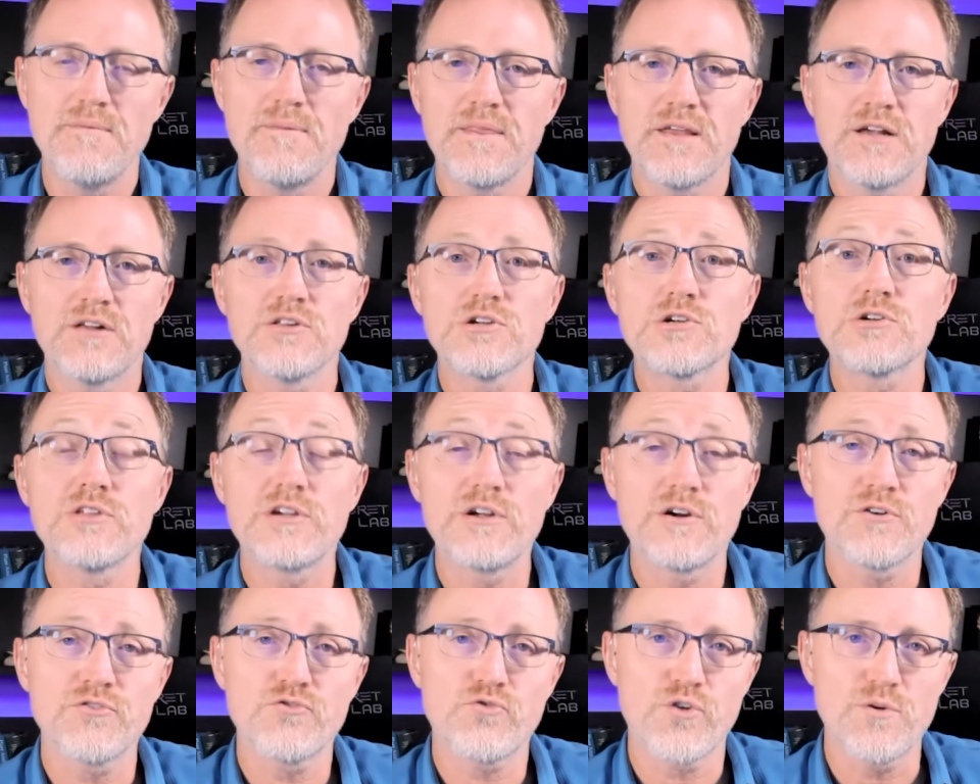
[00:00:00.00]
clearly
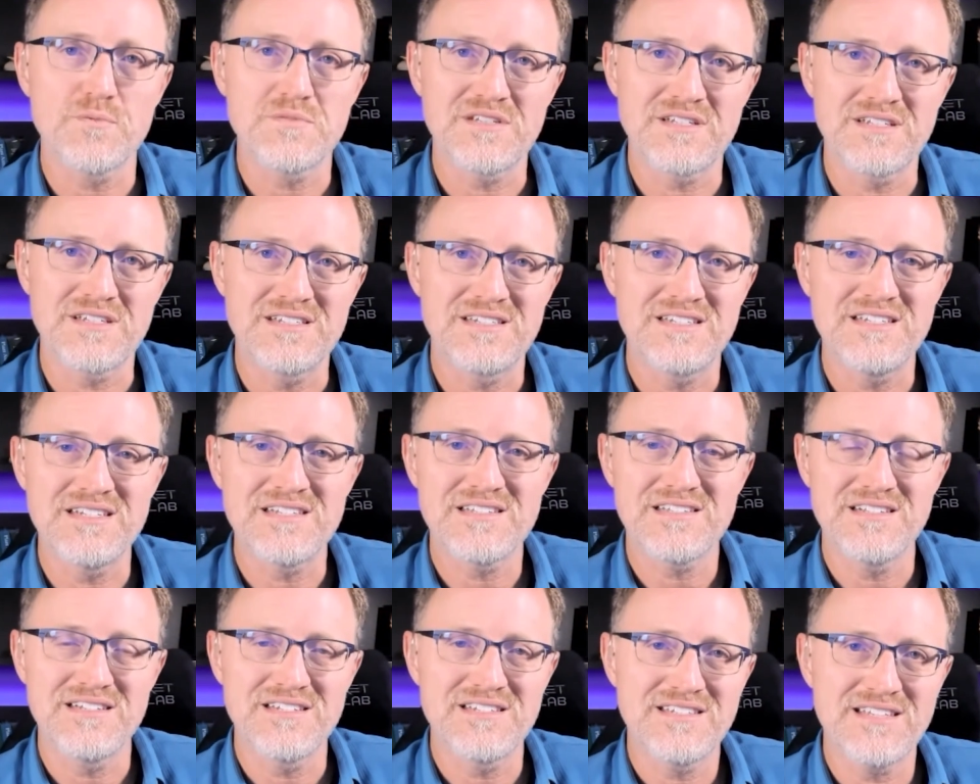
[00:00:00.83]
earthworms
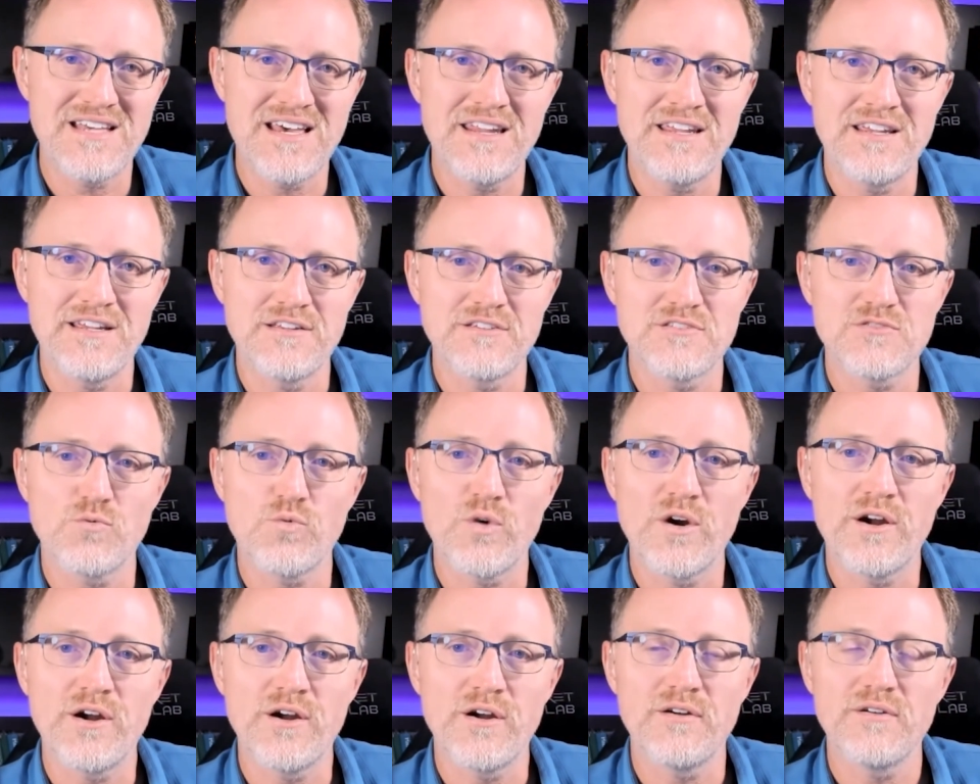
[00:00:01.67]
exist in settings
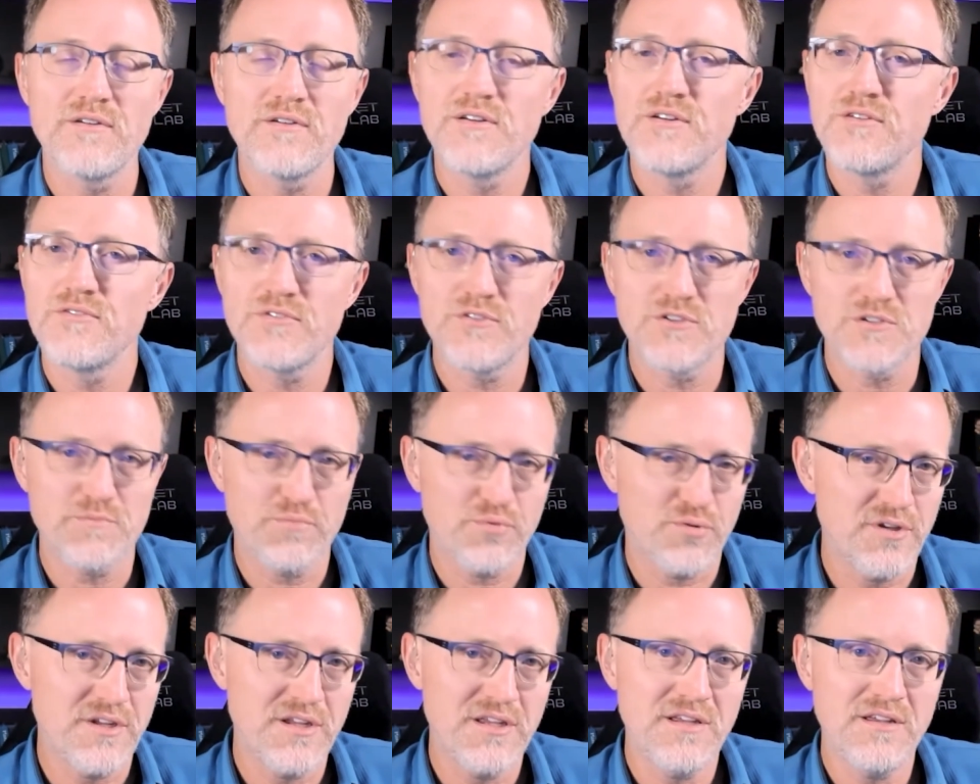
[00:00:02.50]
where there's
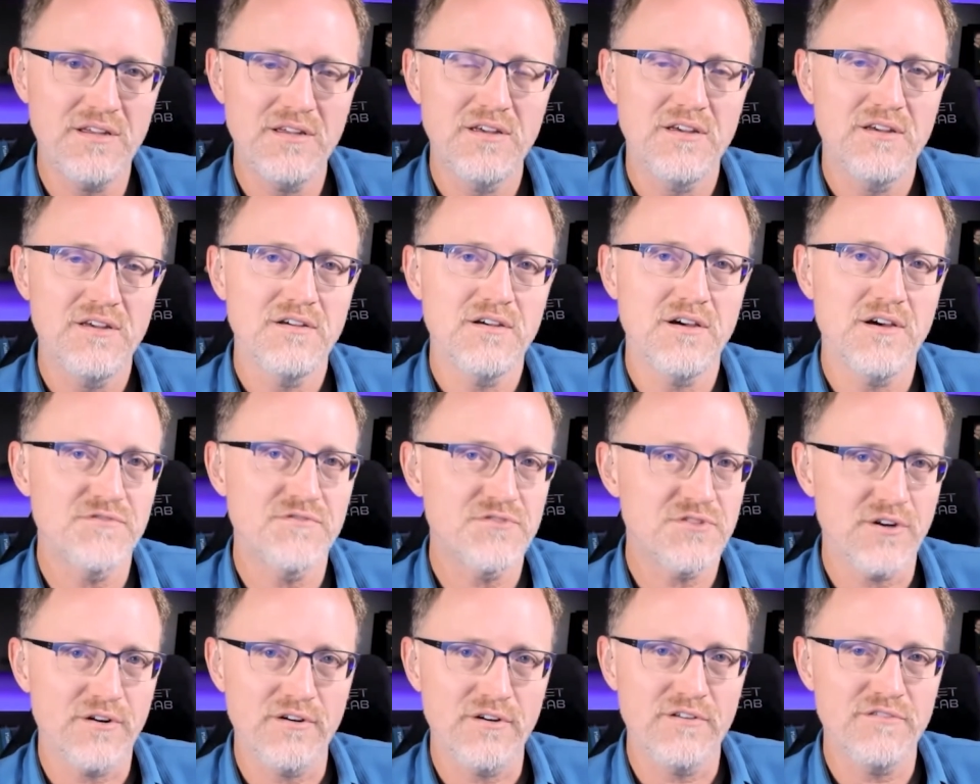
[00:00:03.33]
plenty of
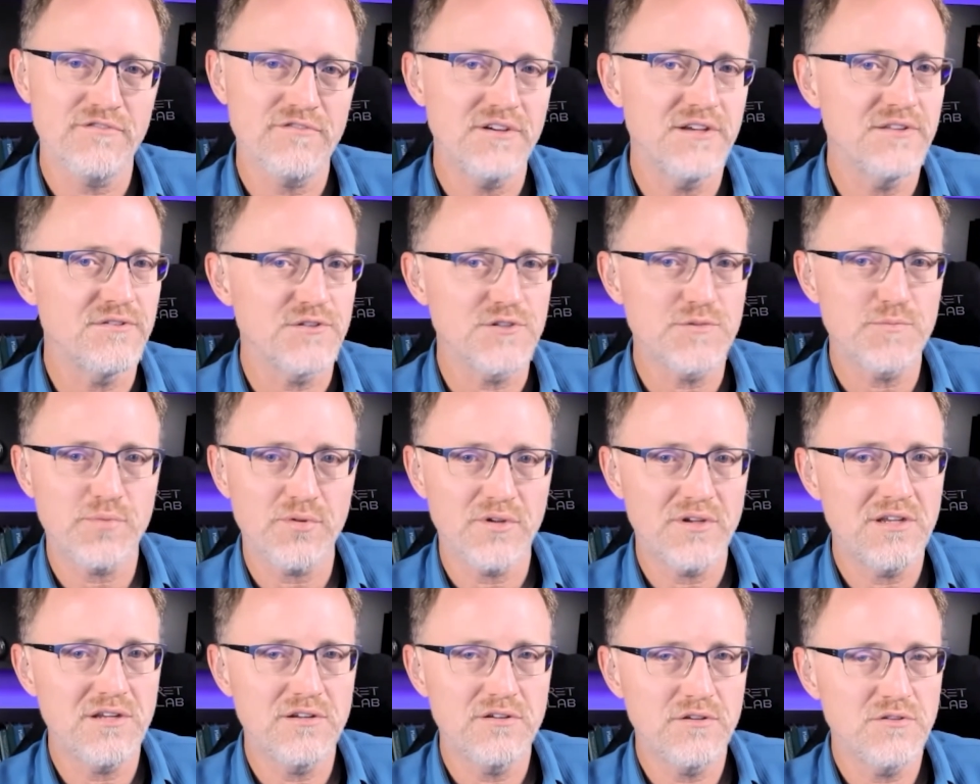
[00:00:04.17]
turf, and there's
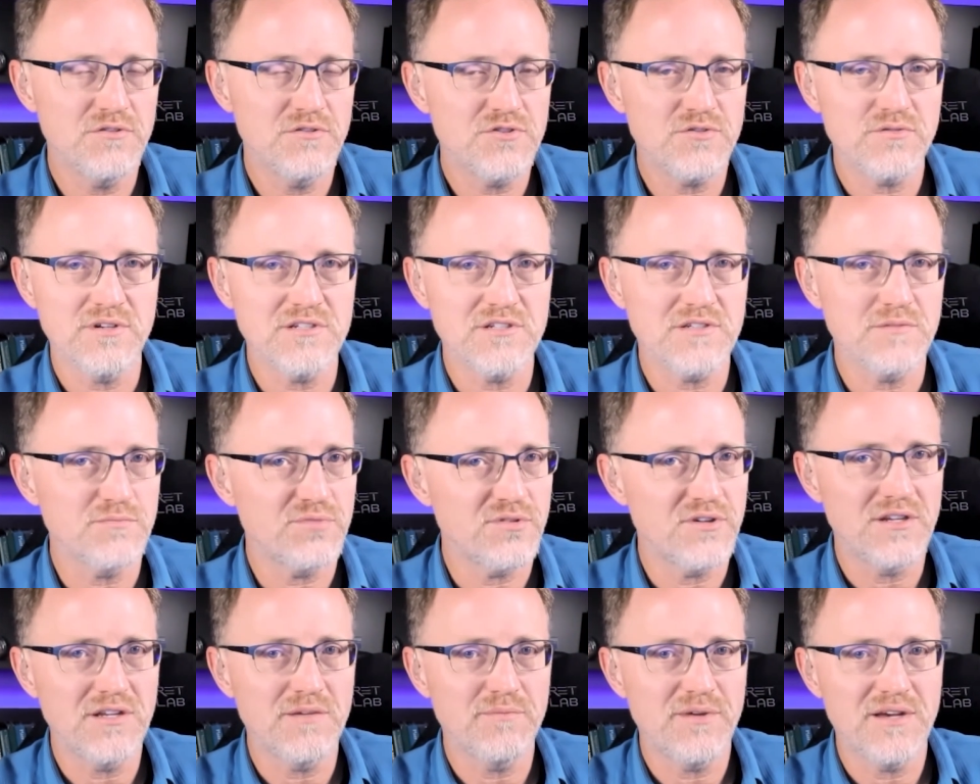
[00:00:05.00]
plenty of nutrients and
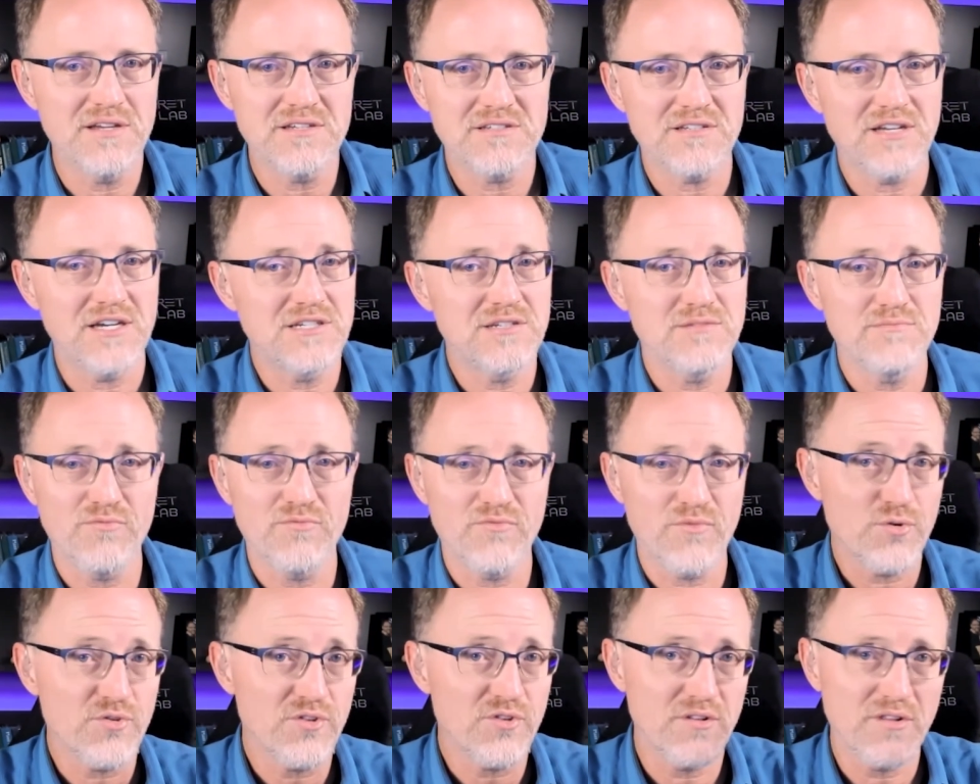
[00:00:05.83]
plenty of pesticides, and
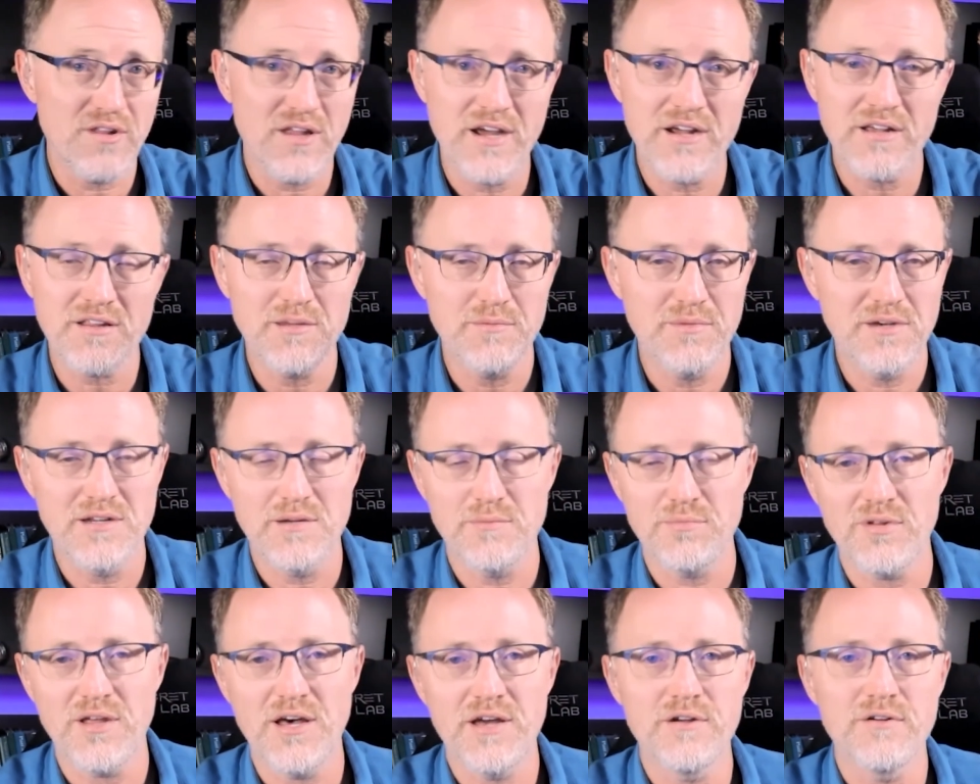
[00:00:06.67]
more than likely being
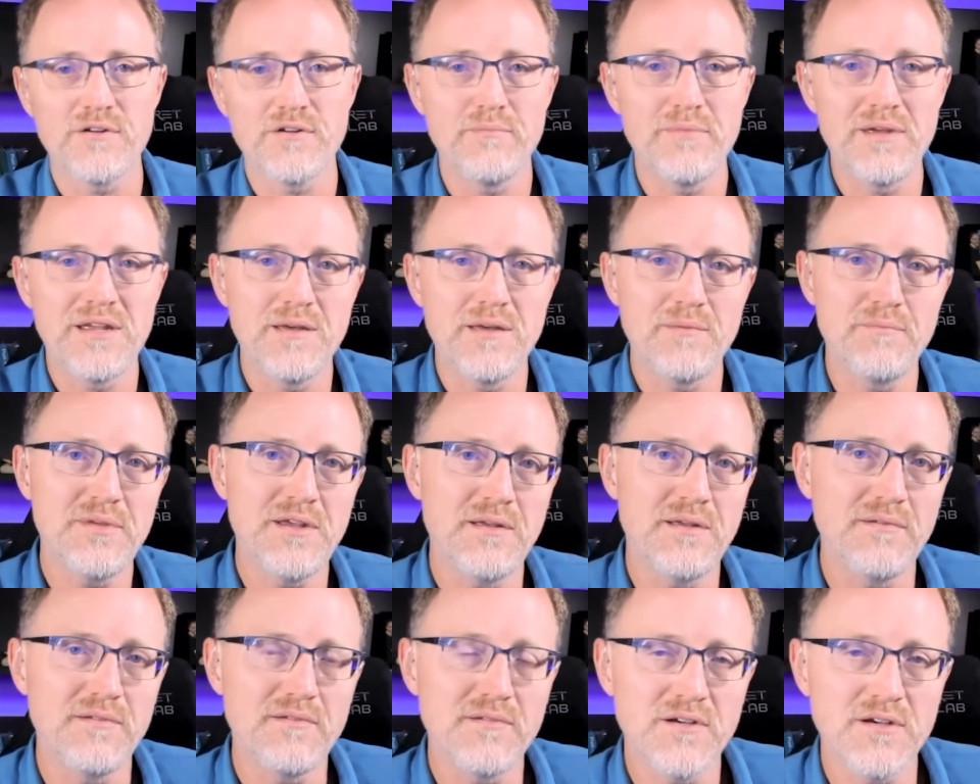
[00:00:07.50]
applied under
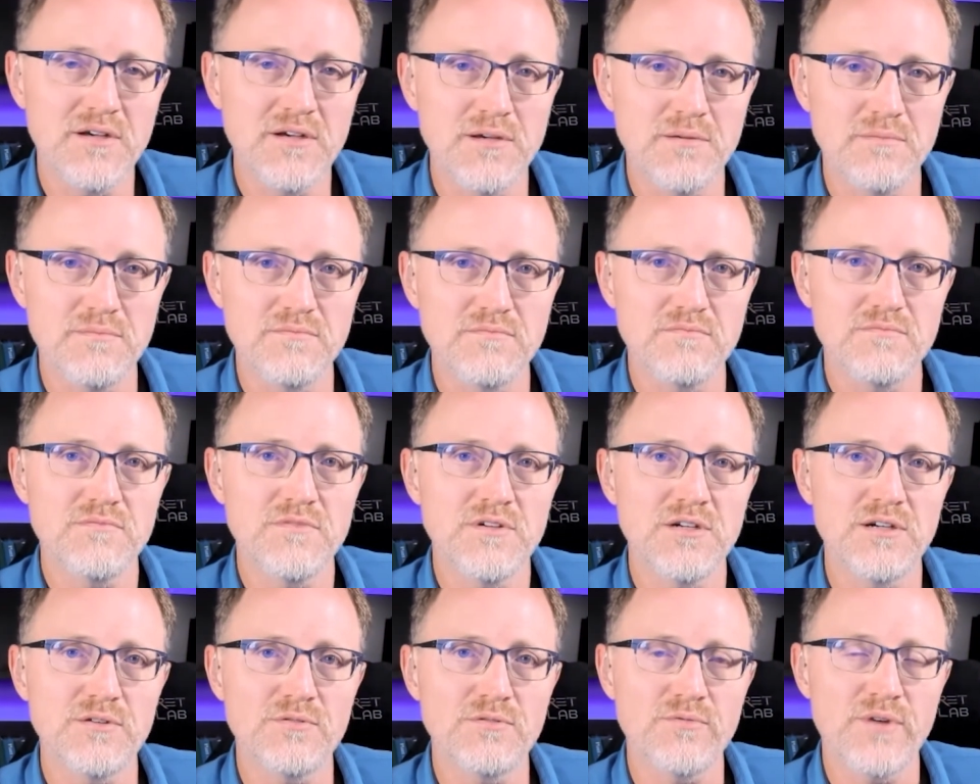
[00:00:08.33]
BMP um,
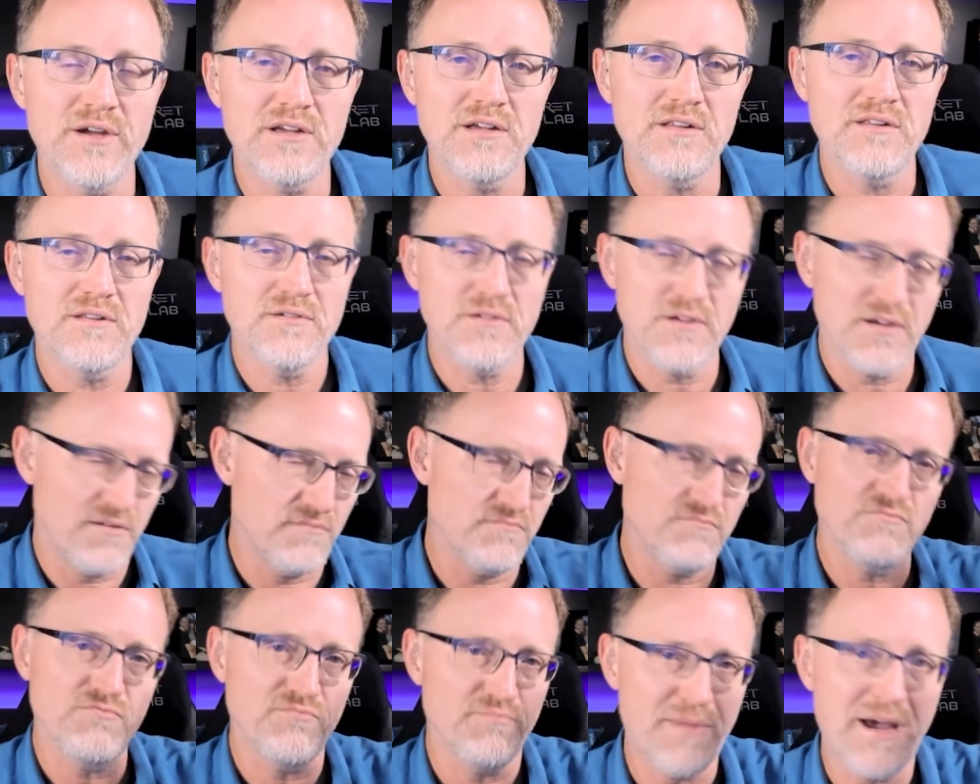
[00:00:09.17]
uh, uh,
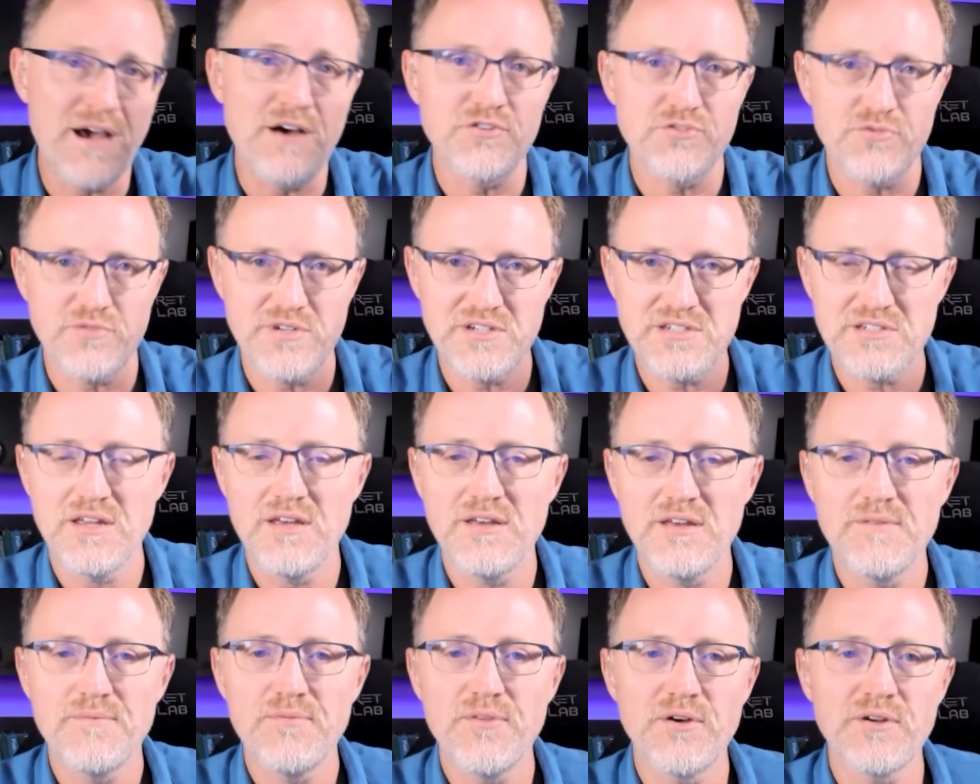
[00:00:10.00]
boundaries.
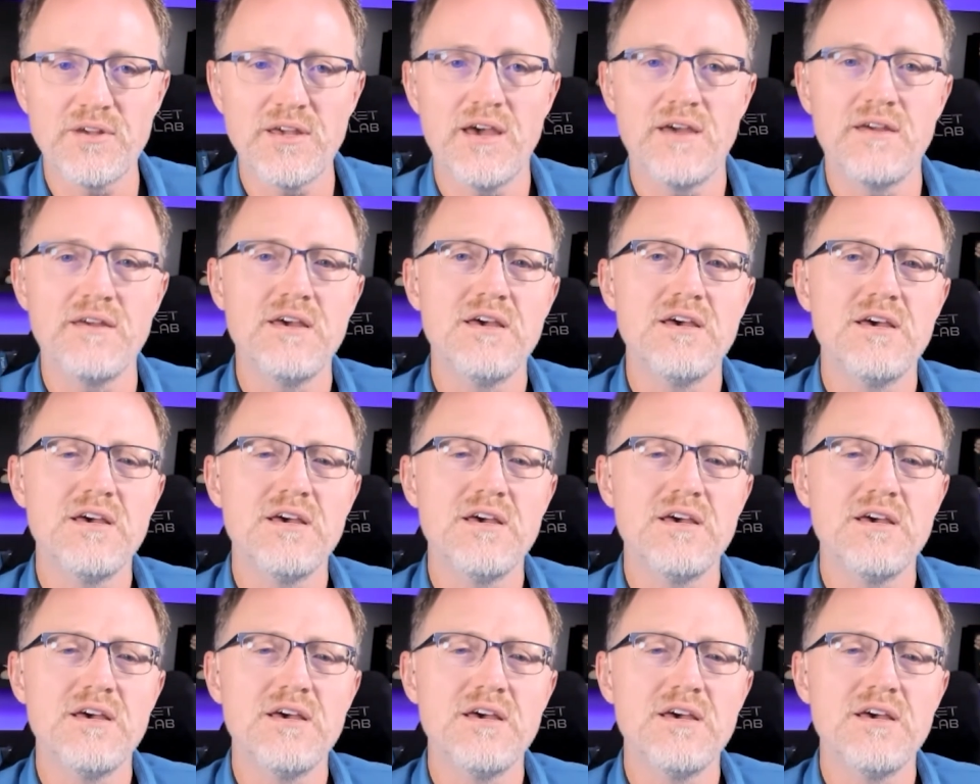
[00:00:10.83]
Okay,